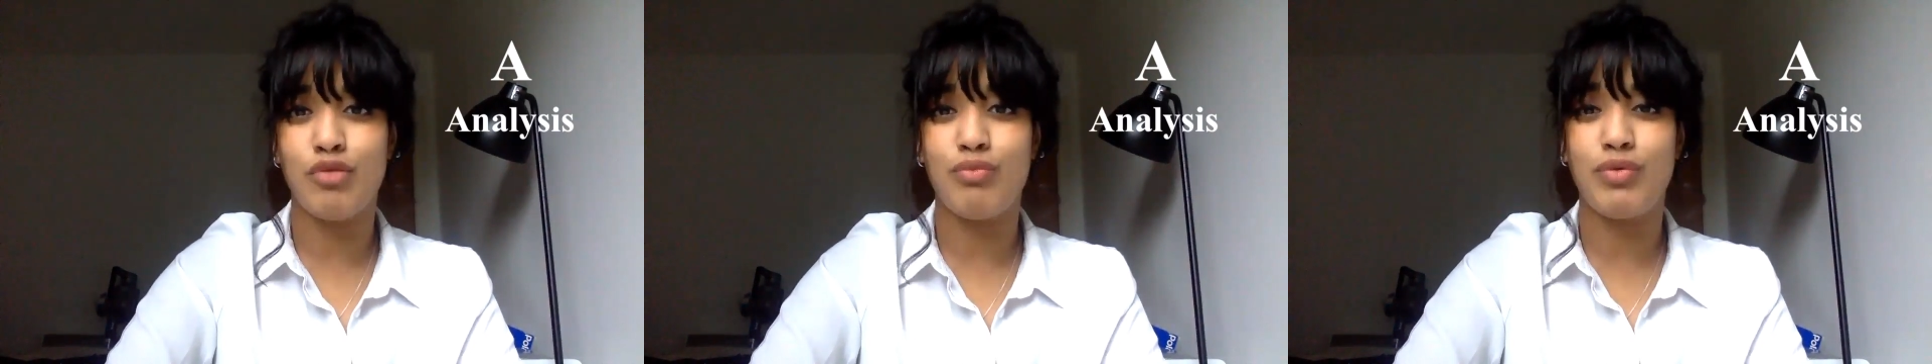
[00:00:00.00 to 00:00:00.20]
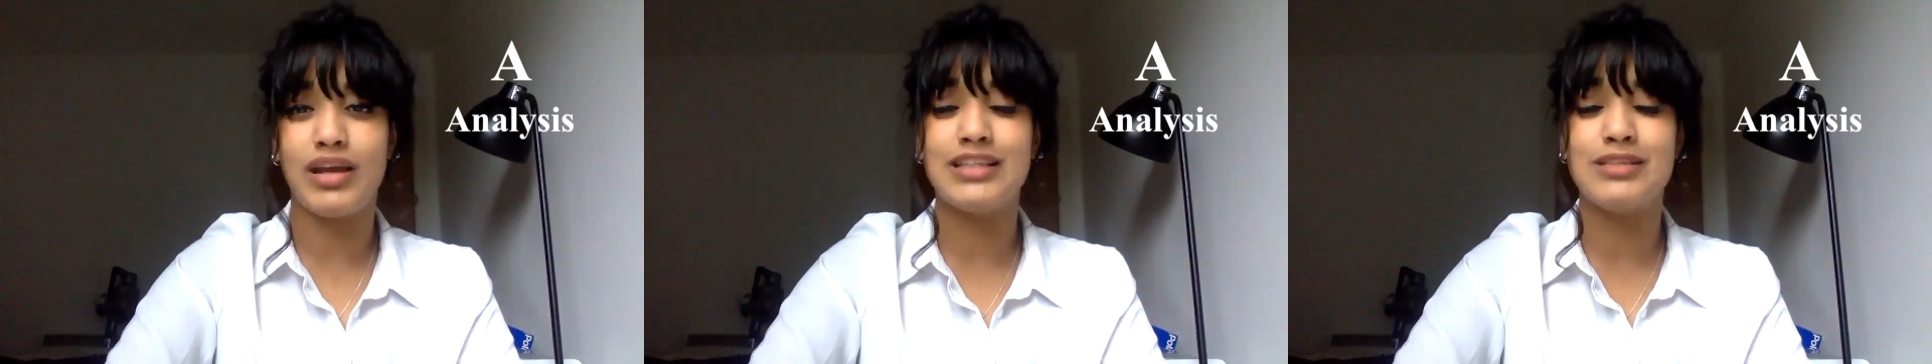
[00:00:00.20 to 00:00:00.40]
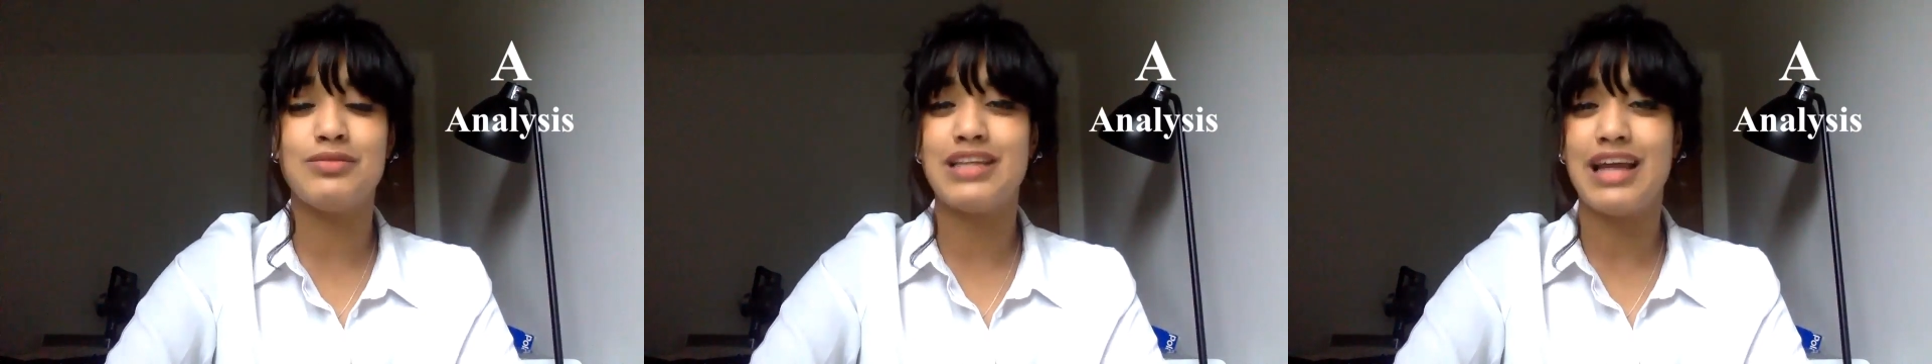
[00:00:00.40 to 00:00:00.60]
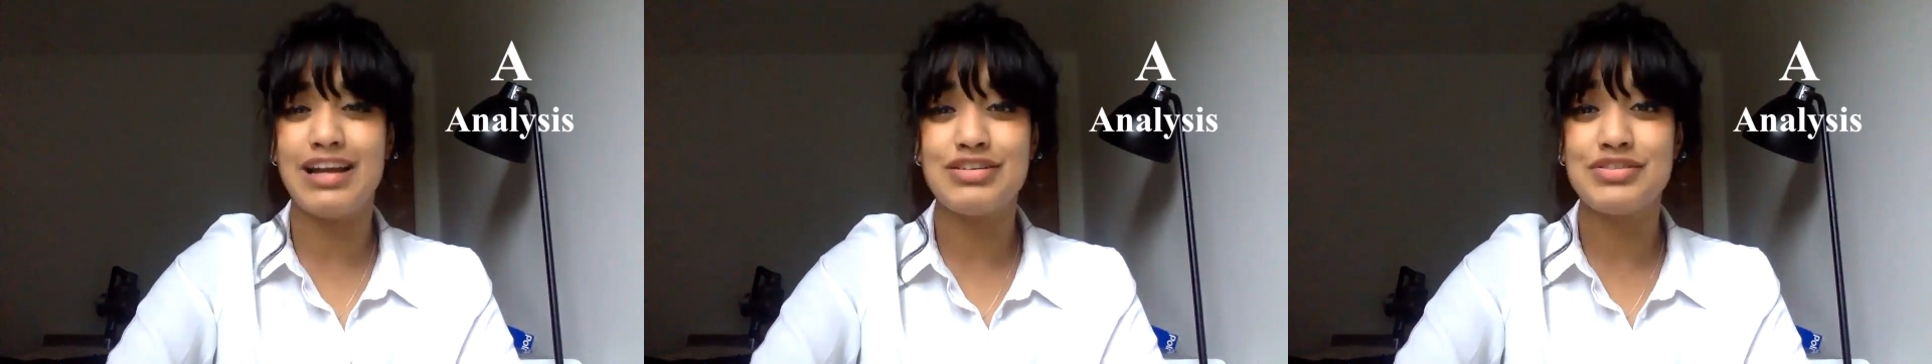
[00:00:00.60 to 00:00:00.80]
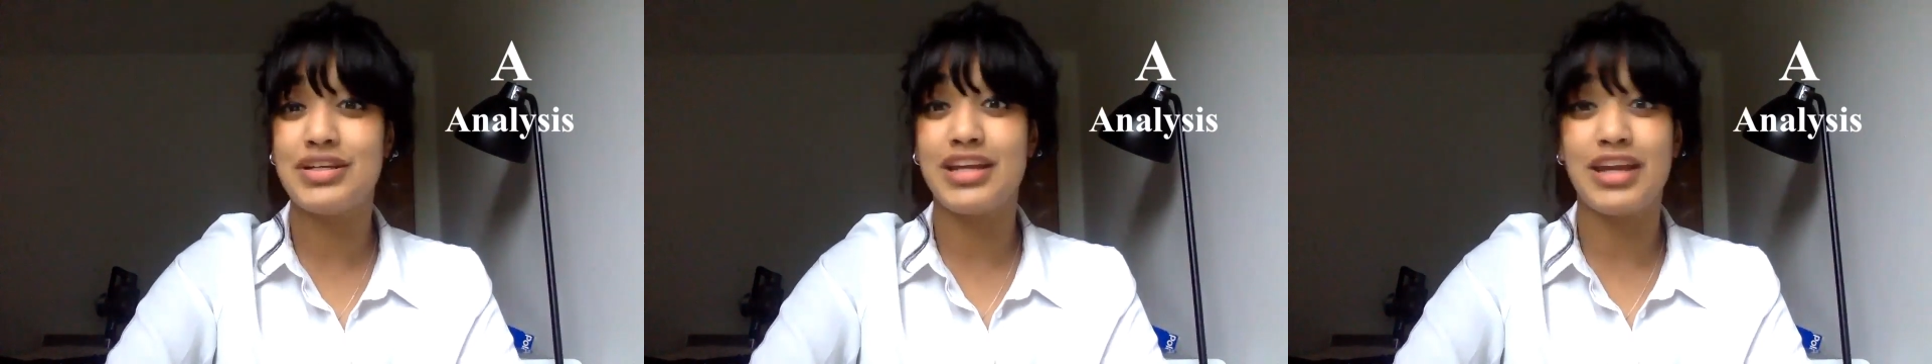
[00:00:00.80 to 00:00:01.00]
because he was
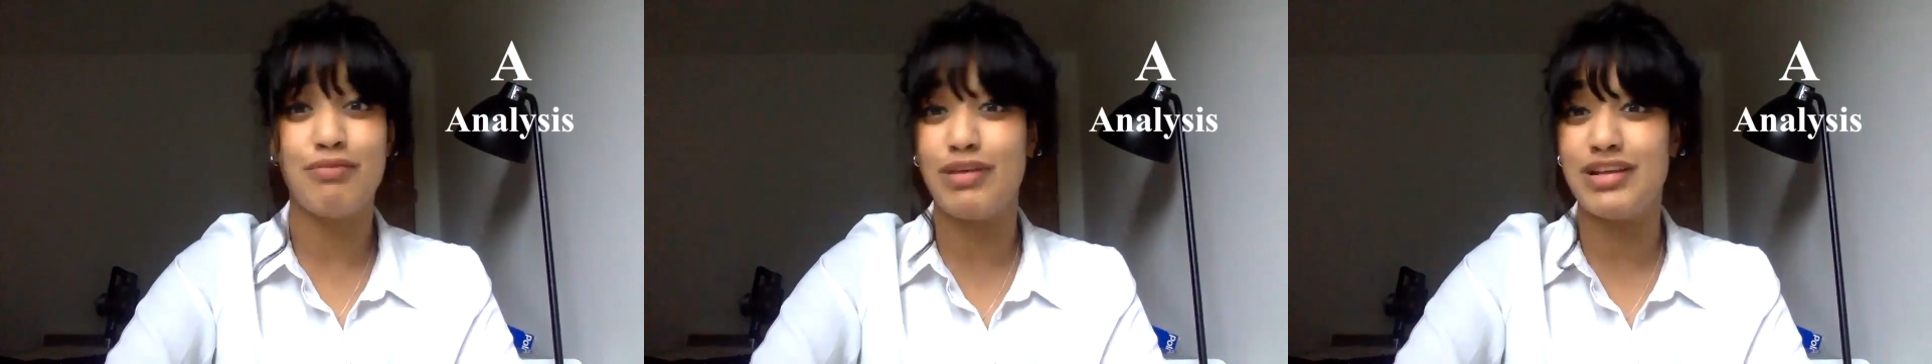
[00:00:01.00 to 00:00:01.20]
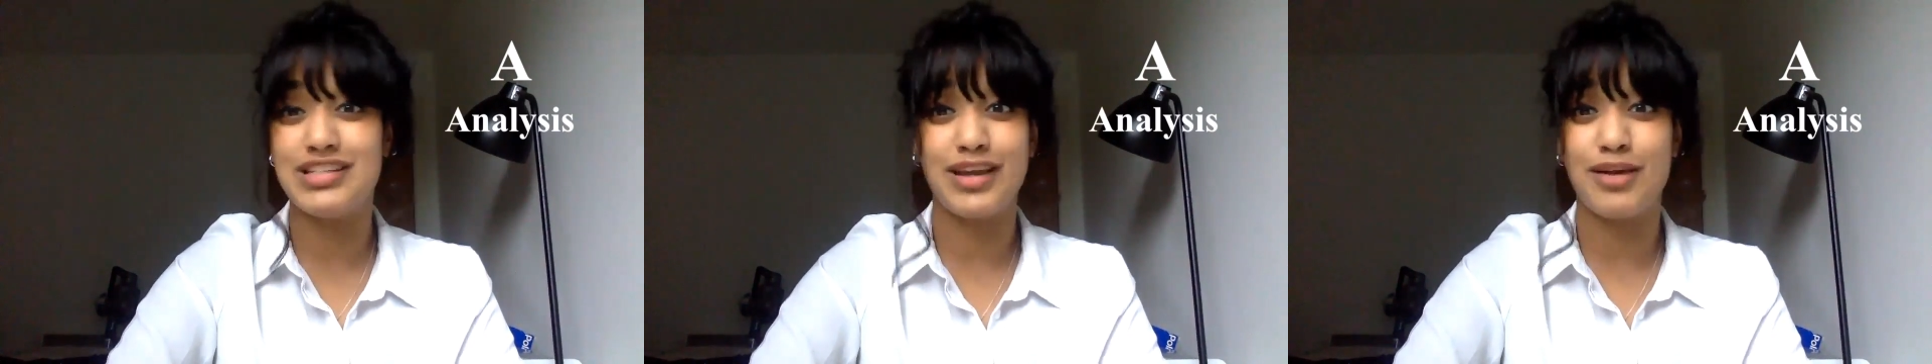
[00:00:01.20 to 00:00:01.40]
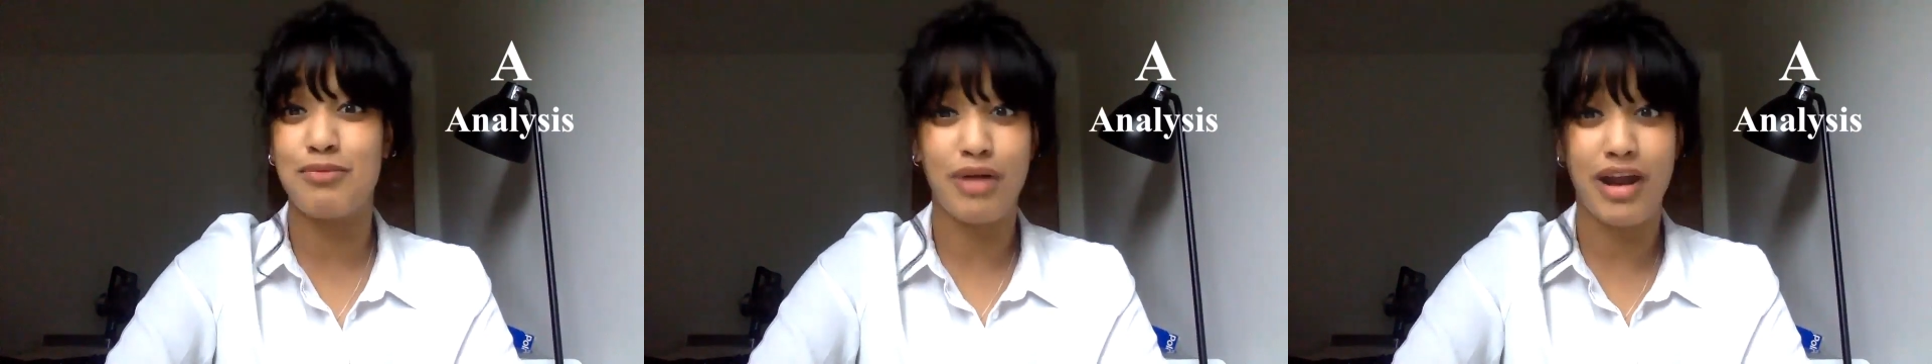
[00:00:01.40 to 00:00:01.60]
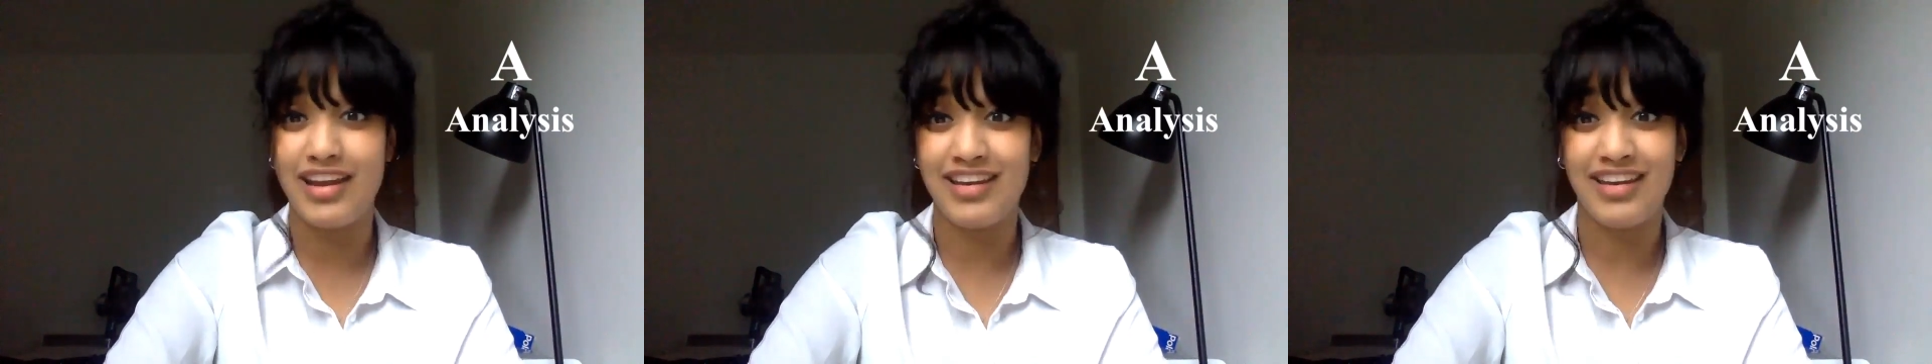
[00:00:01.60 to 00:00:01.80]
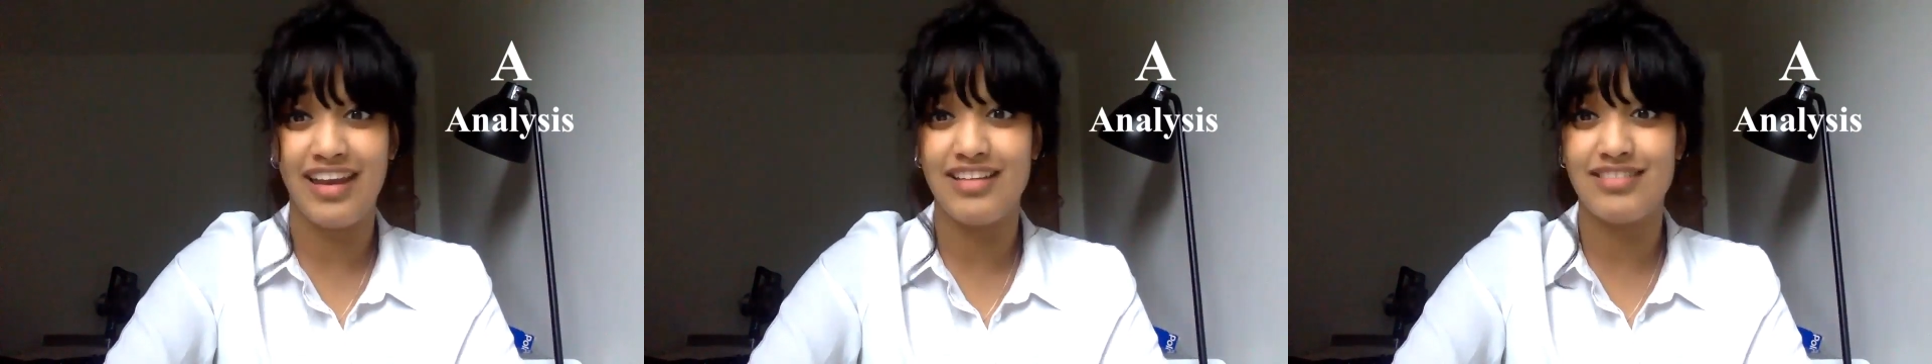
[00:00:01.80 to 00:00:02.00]
actually committing a break
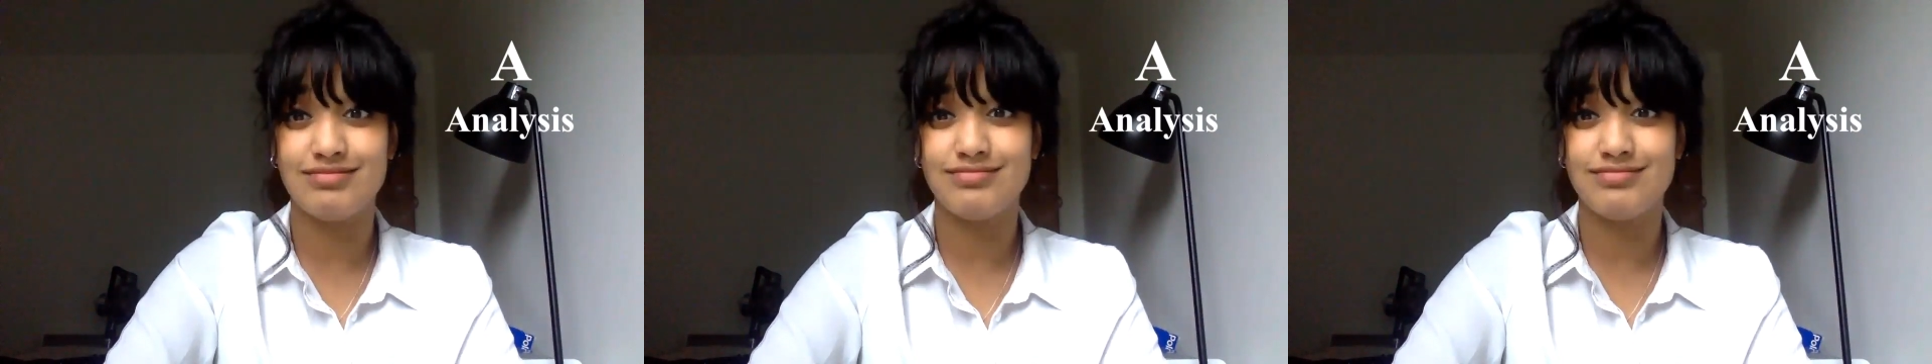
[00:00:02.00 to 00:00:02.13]
in.